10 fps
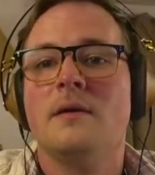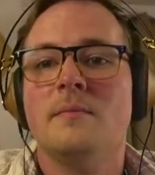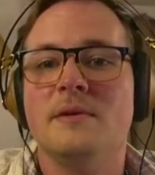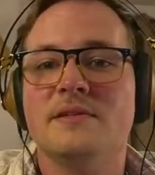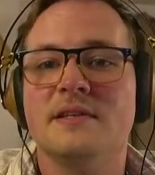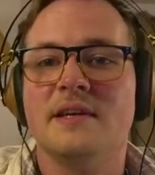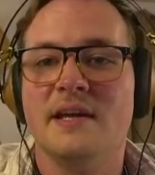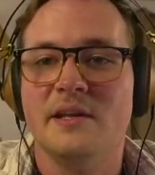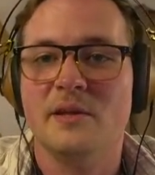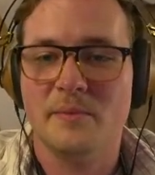Missing
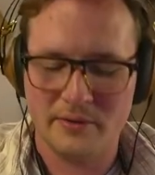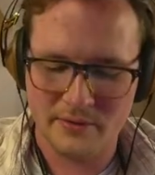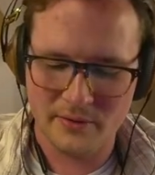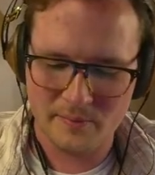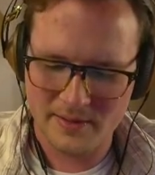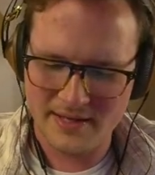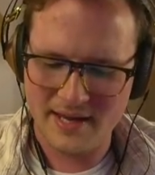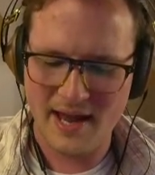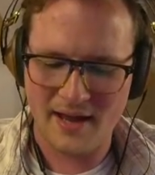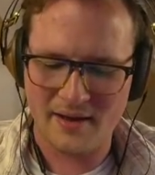cane in the middle loop.
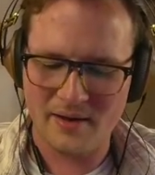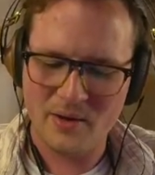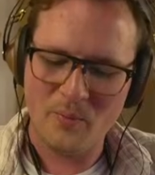Yeah.